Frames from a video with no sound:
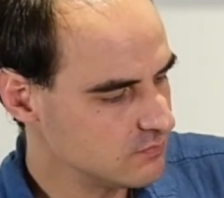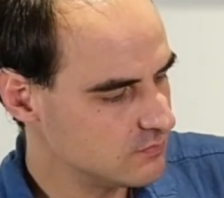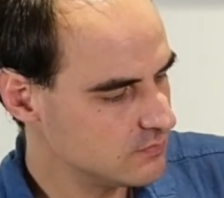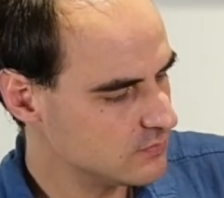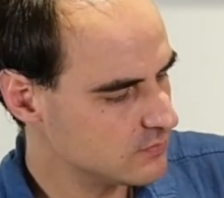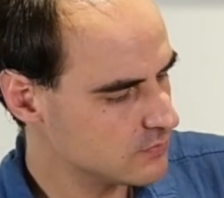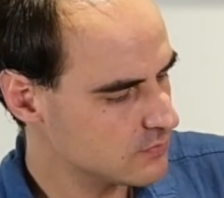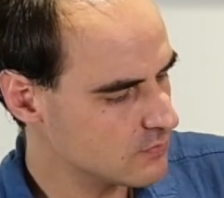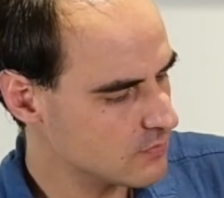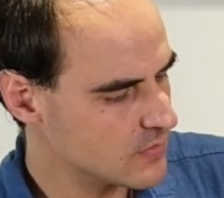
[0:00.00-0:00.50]

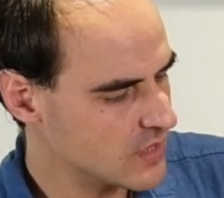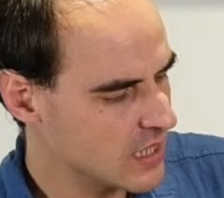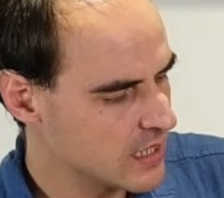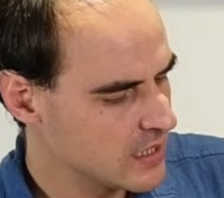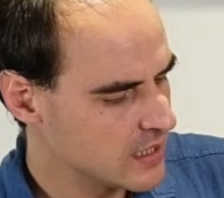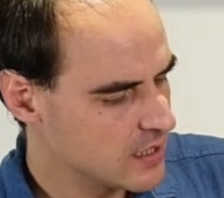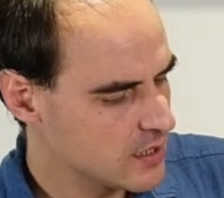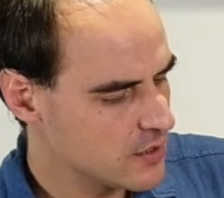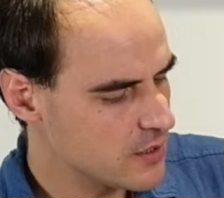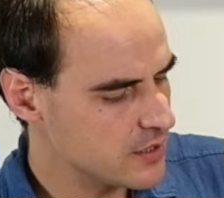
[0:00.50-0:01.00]

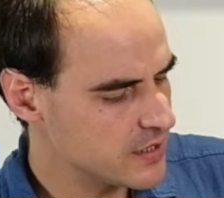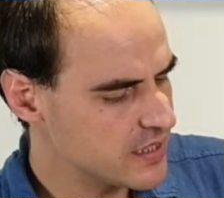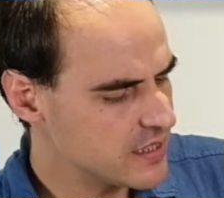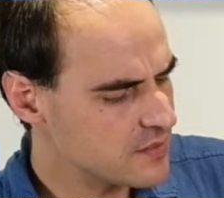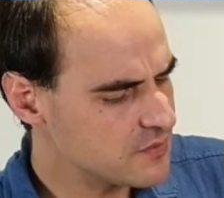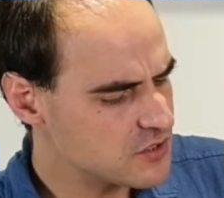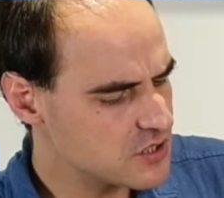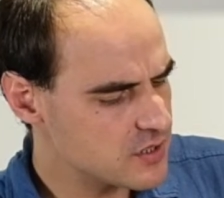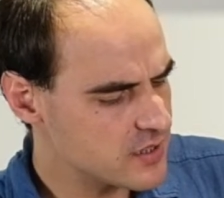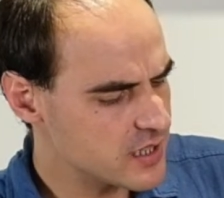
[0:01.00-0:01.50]
The
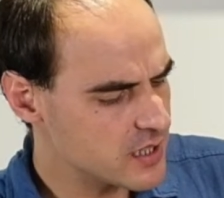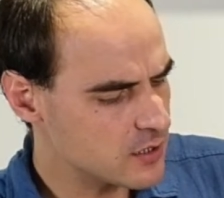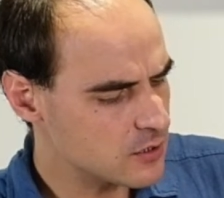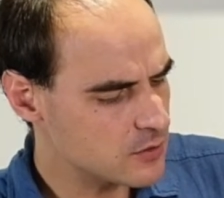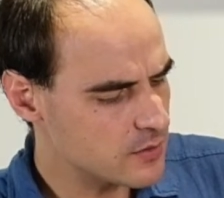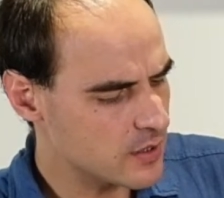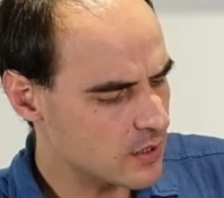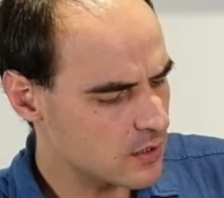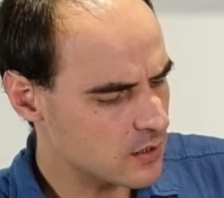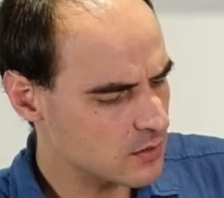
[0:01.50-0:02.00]
leaves there
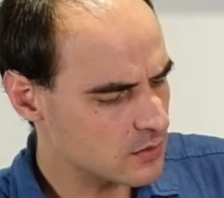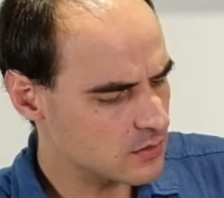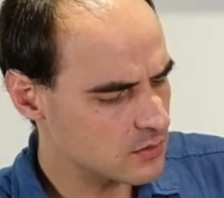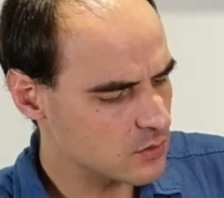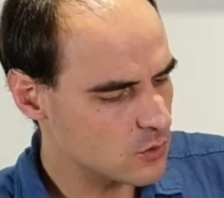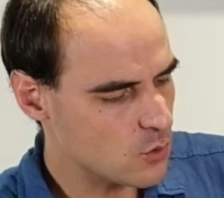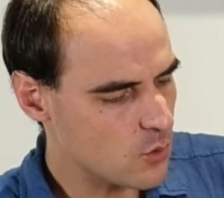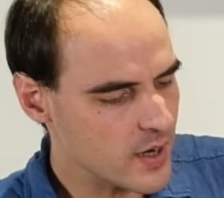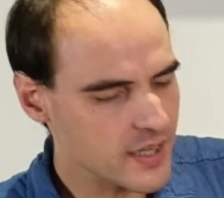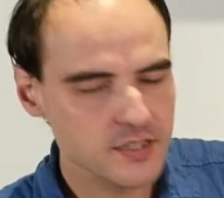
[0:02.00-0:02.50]
are
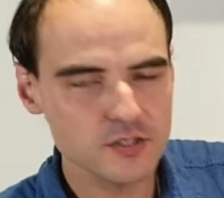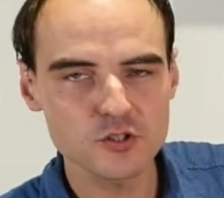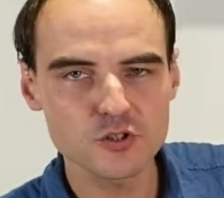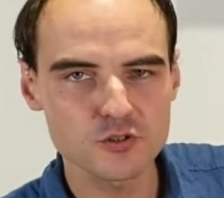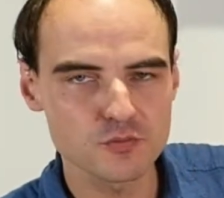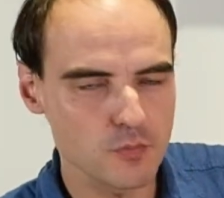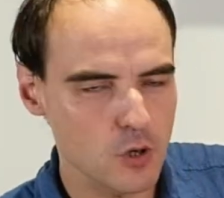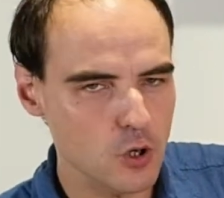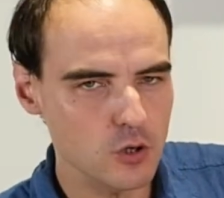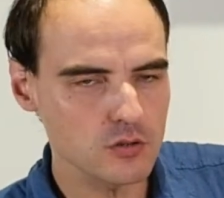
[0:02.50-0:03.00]
quite
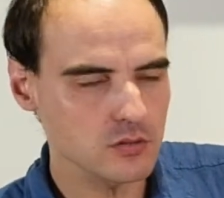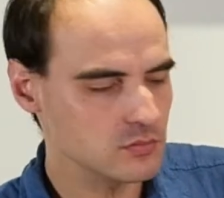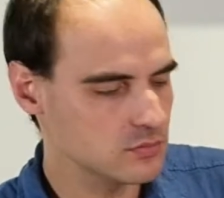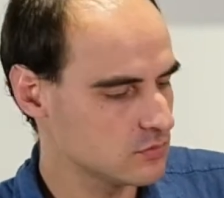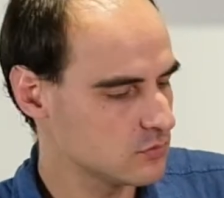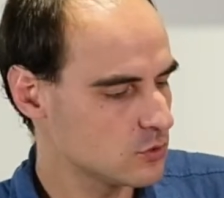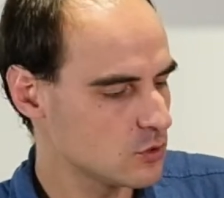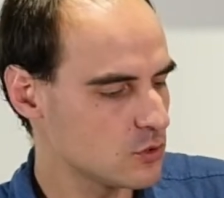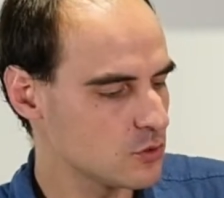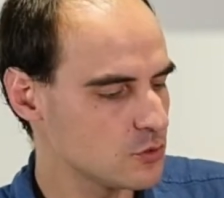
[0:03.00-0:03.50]

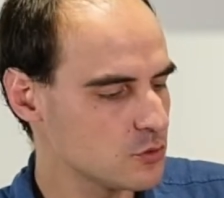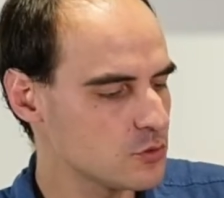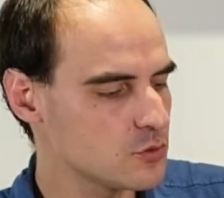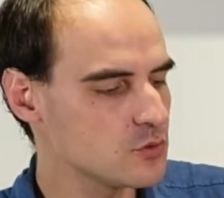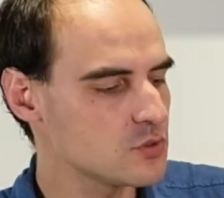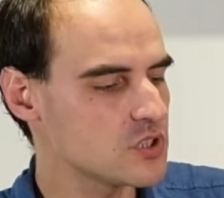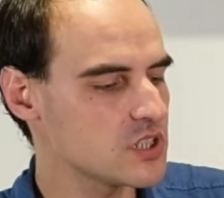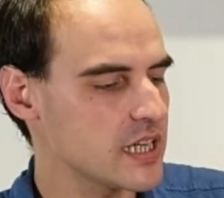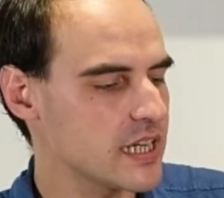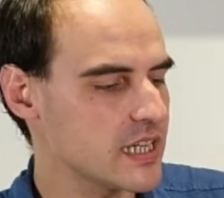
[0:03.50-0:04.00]
small, or you
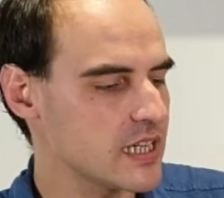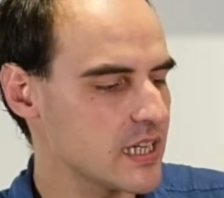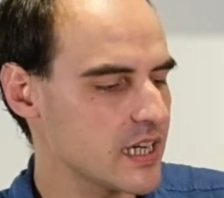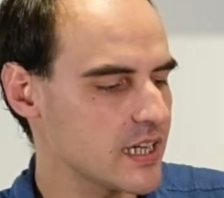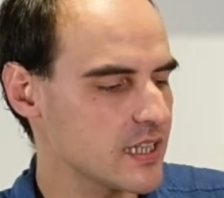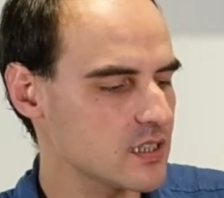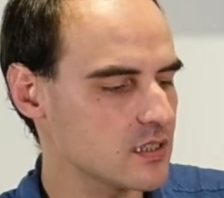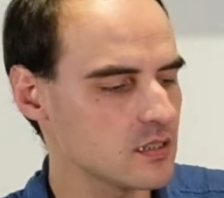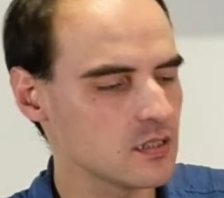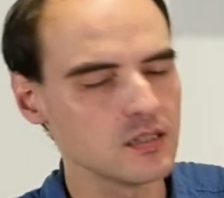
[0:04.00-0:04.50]
could say
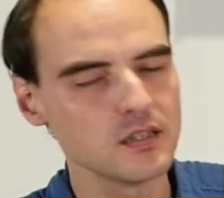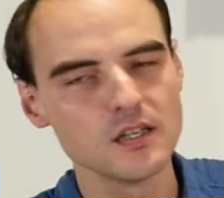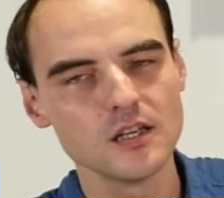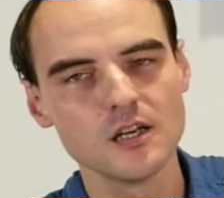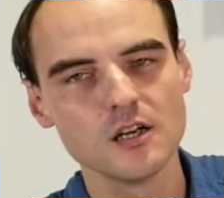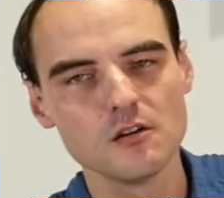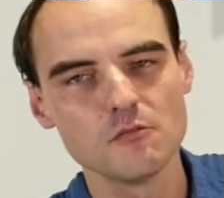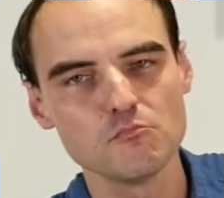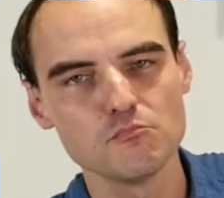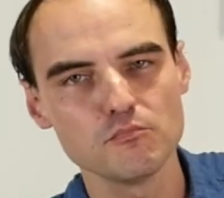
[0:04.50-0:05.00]
like
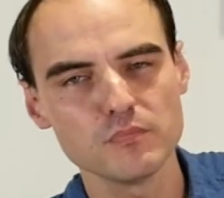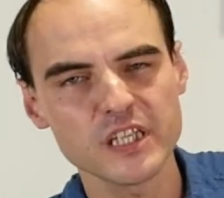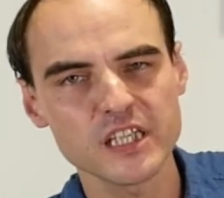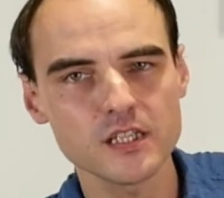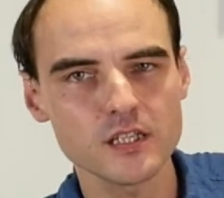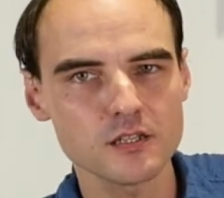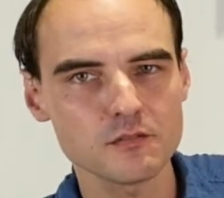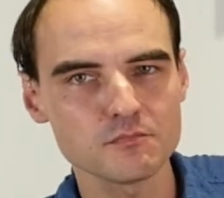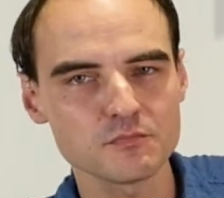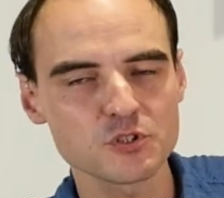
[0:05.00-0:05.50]

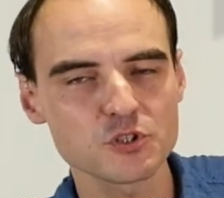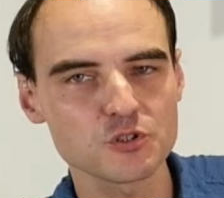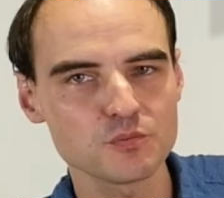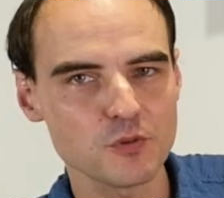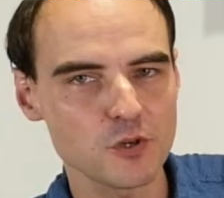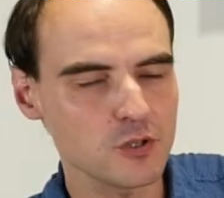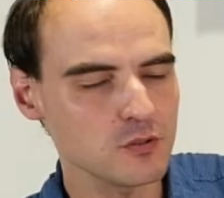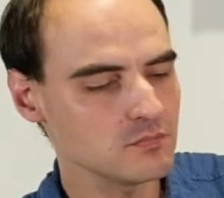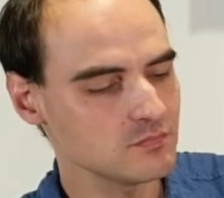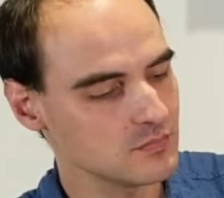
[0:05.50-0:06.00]
medium
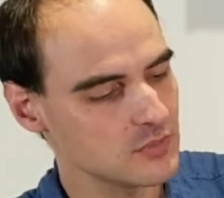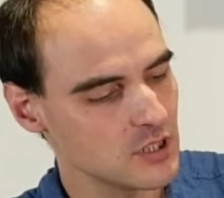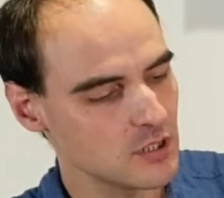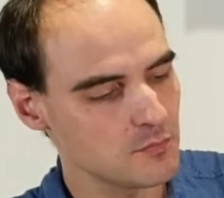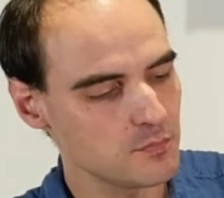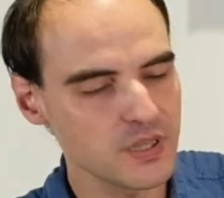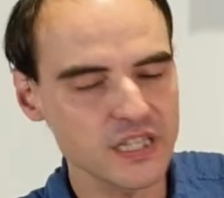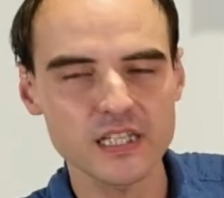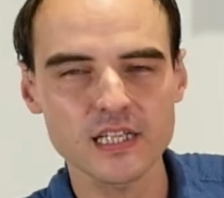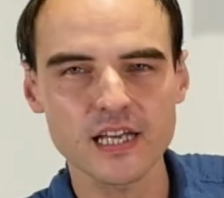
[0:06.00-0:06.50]
small, a
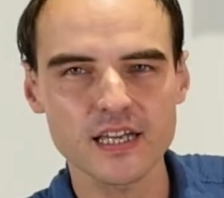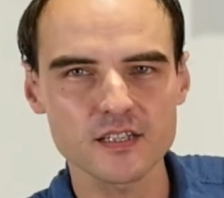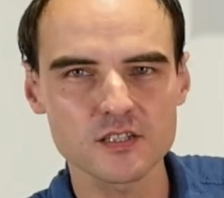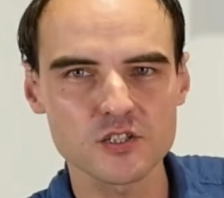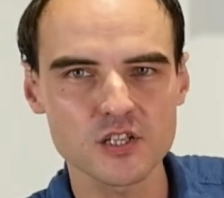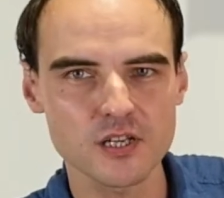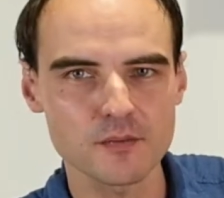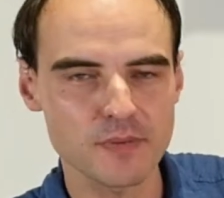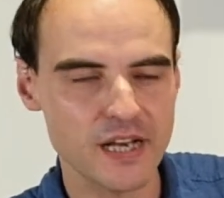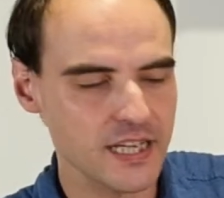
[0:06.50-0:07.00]
bit like
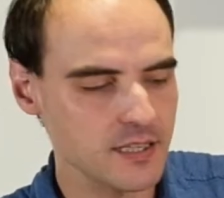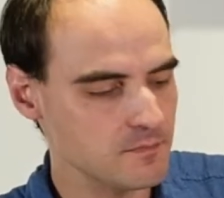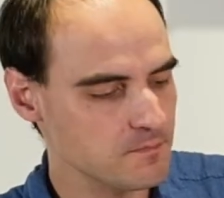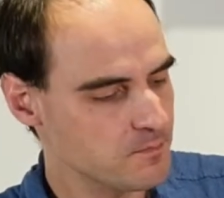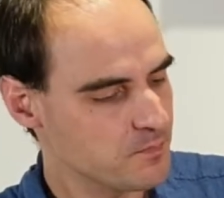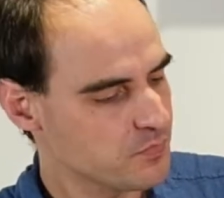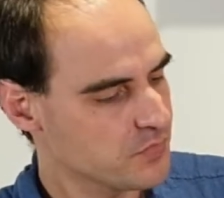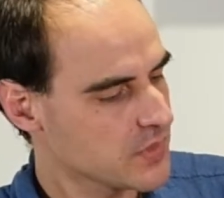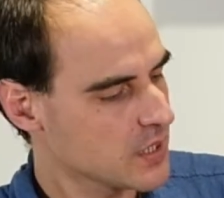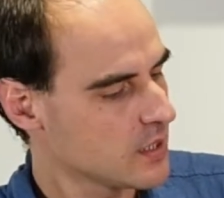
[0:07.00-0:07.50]
Jingmai.
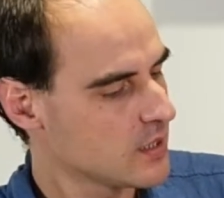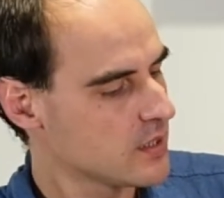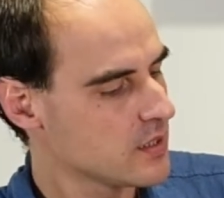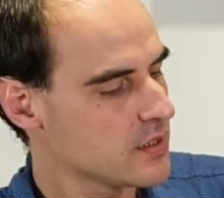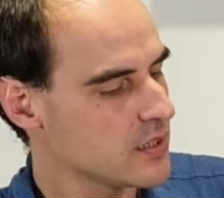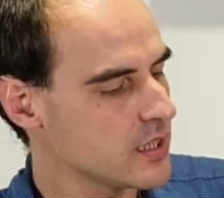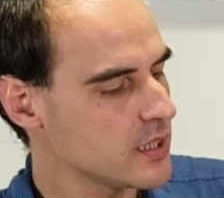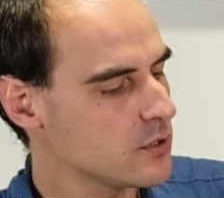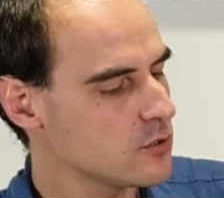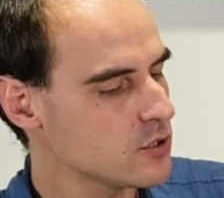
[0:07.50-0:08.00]

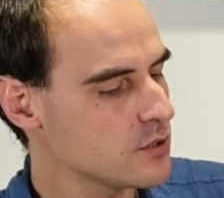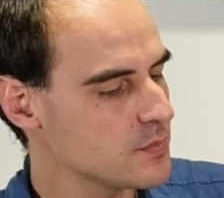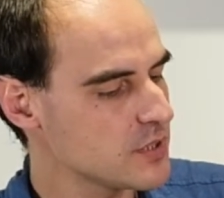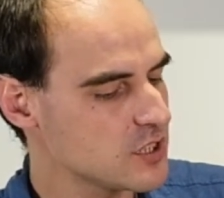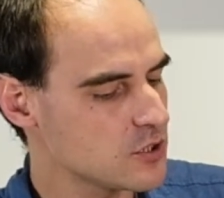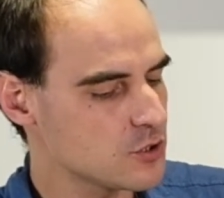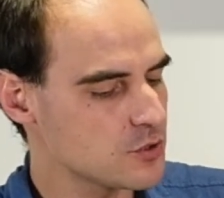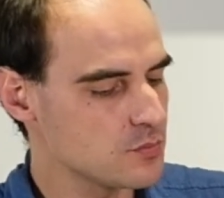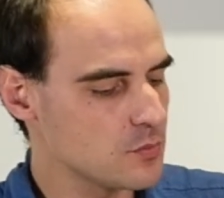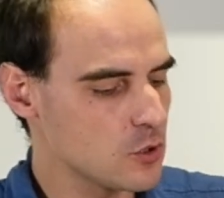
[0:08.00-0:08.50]
They look a
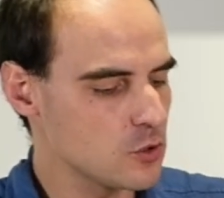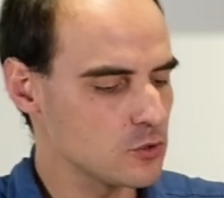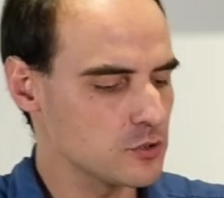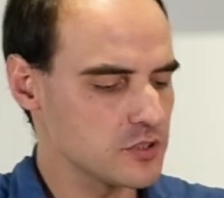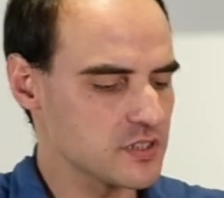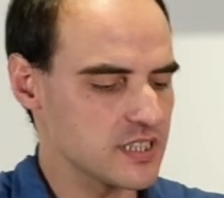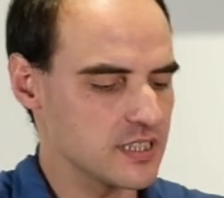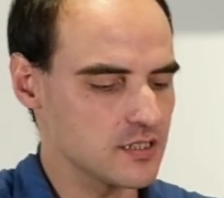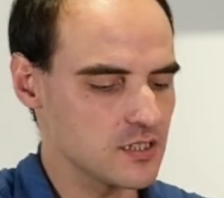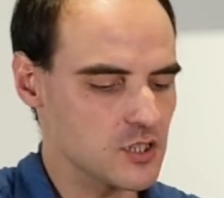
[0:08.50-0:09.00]
bit
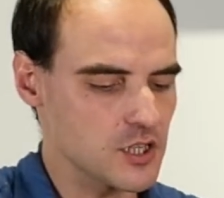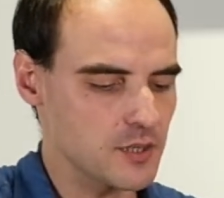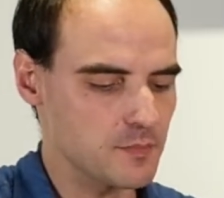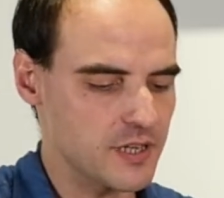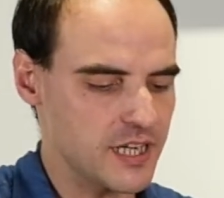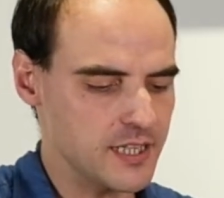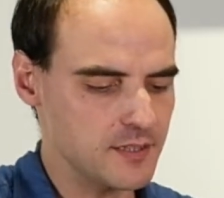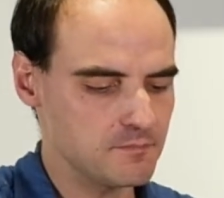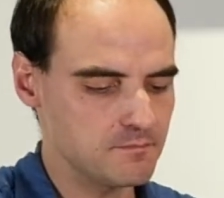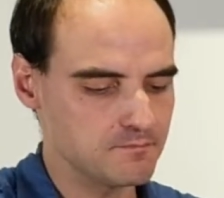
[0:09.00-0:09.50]
smaller than
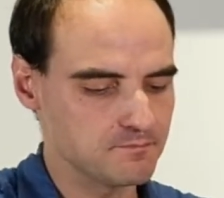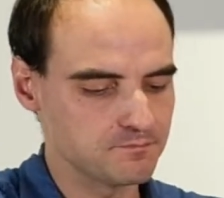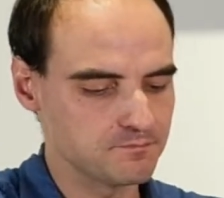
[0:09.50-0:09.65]
Jingmai.